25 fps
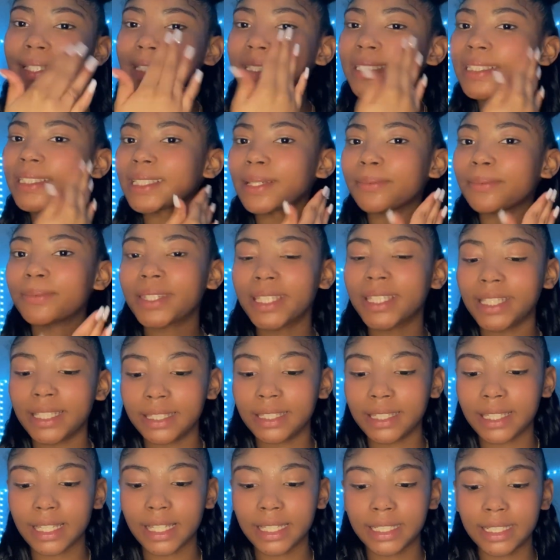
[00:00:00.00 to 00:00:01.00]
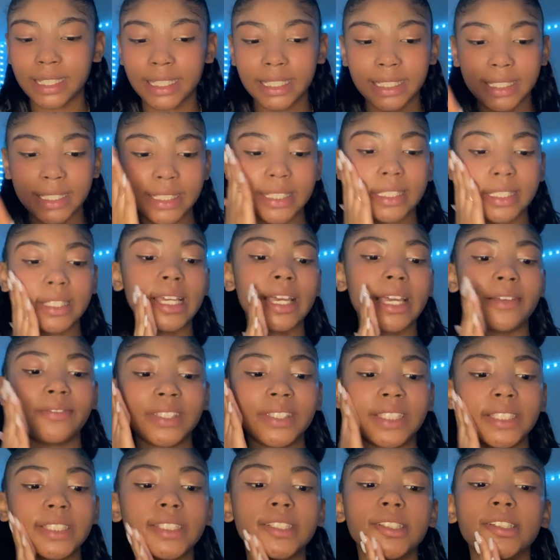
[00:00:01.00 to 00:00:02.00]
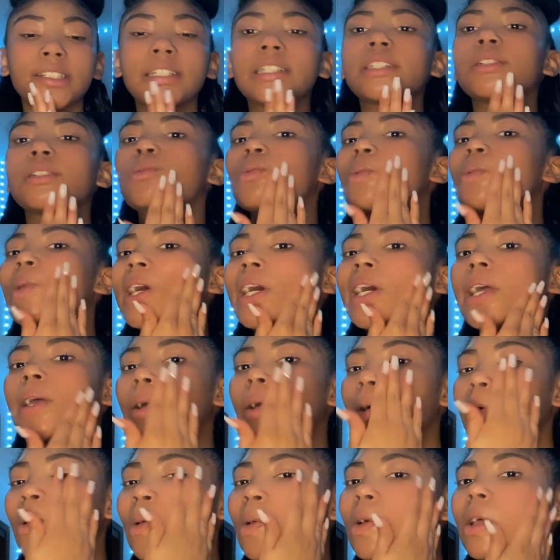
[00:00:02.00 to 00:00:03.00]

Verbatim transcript: it's something that needs to, i haven't seen her in a while